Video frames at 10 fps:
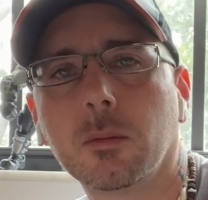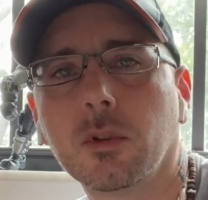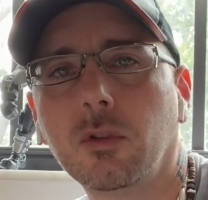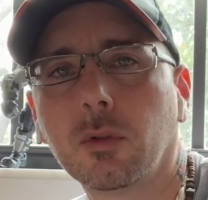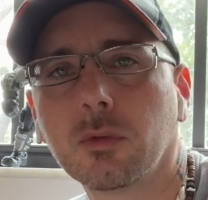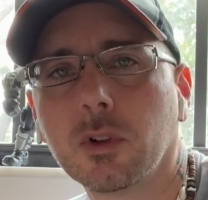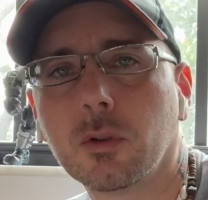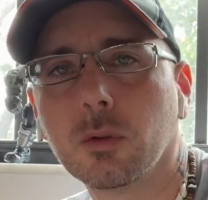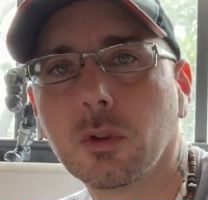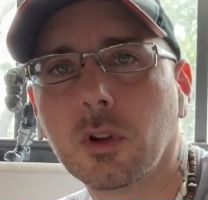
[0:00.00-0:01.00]
But this is really
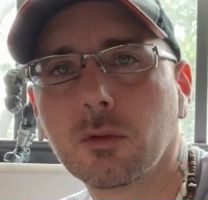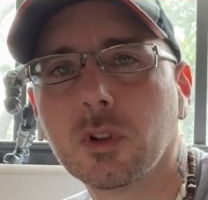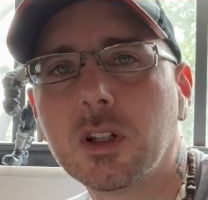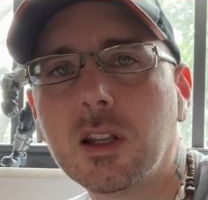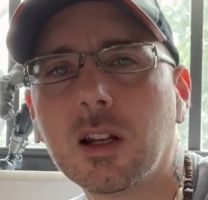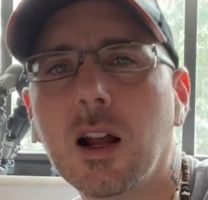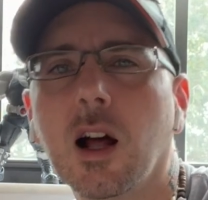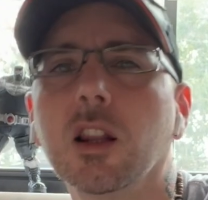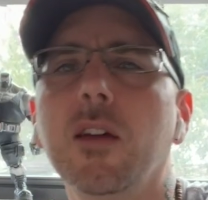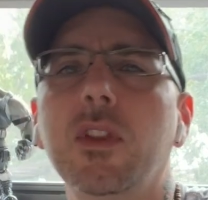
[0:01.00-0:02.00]
cool, really neat.
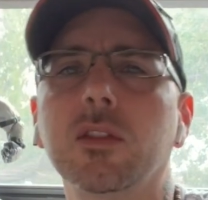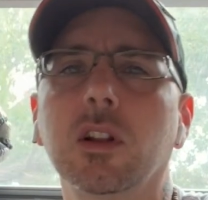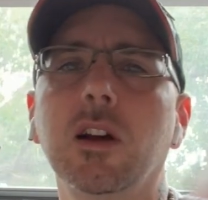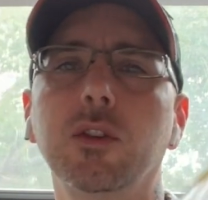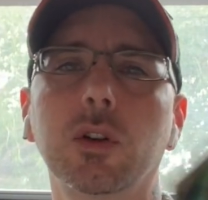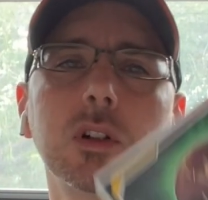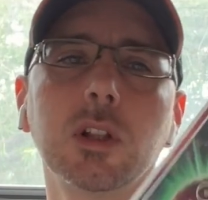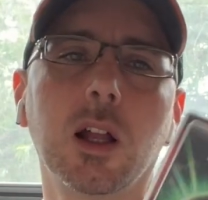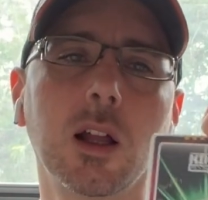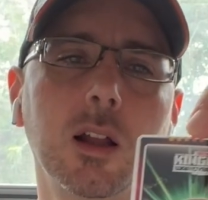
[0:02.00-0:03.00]
I love this. I love
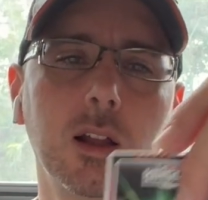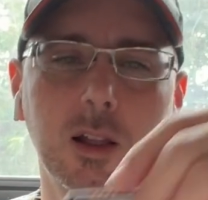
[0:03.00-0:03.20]
little